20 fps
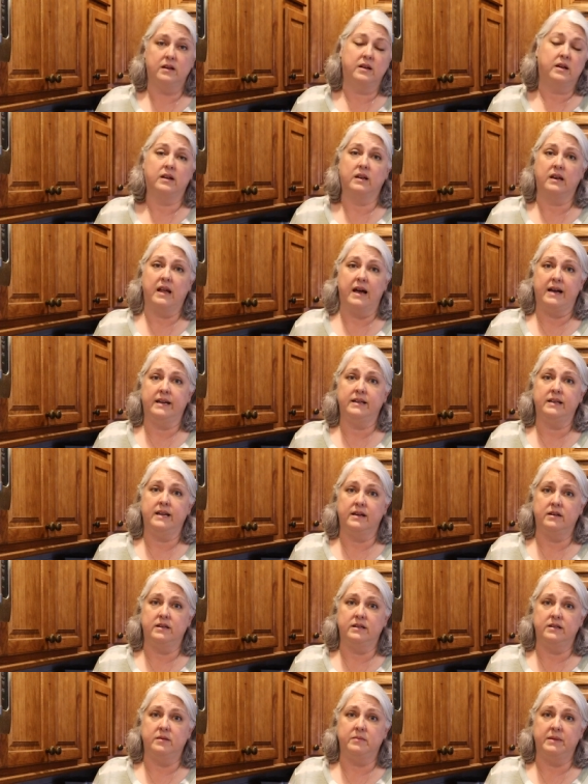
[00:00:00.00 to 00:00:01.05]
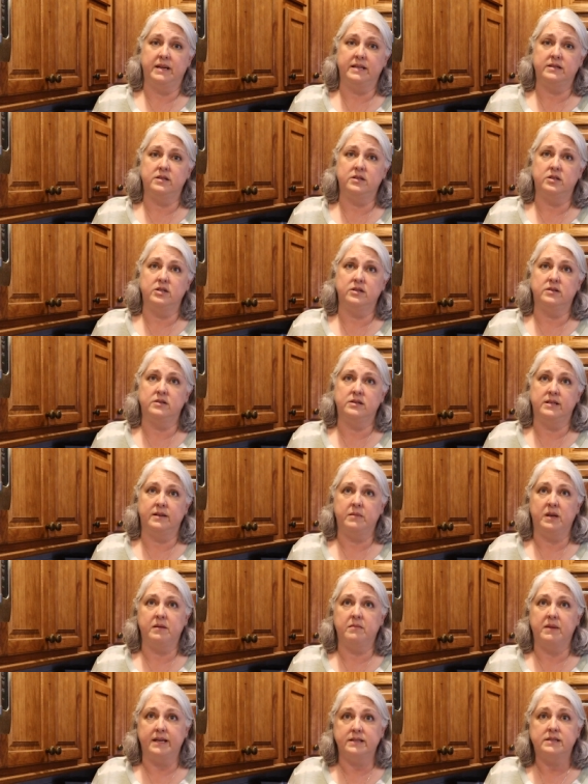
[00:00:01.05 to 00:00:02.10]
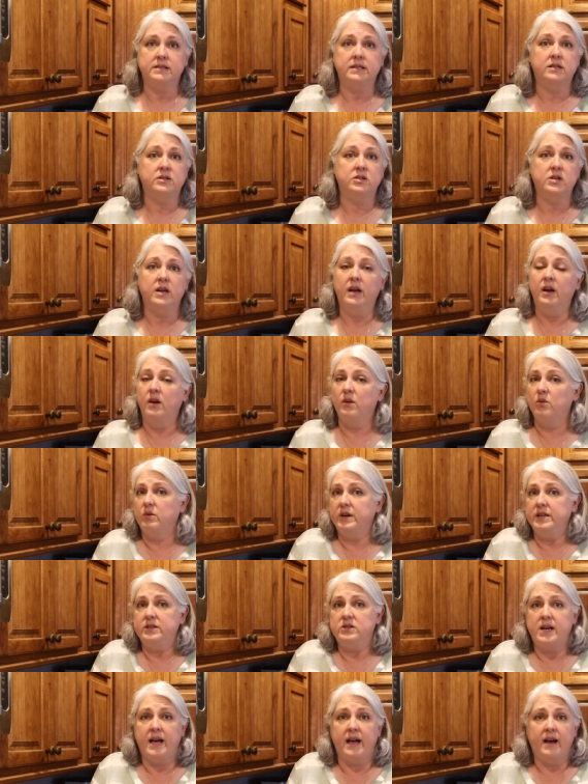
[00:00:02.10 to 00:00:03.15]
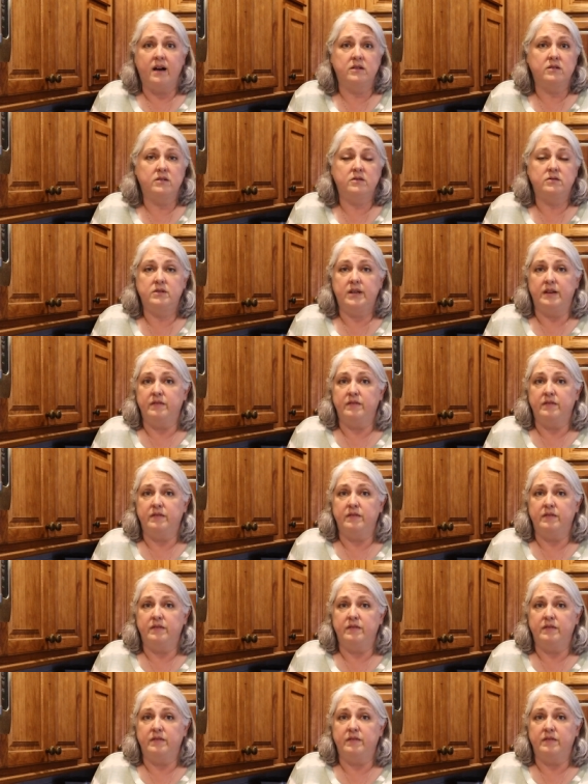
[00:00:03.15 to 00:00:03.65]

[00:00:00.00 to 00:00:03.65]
a, line down in the messages, send me a message, reach out.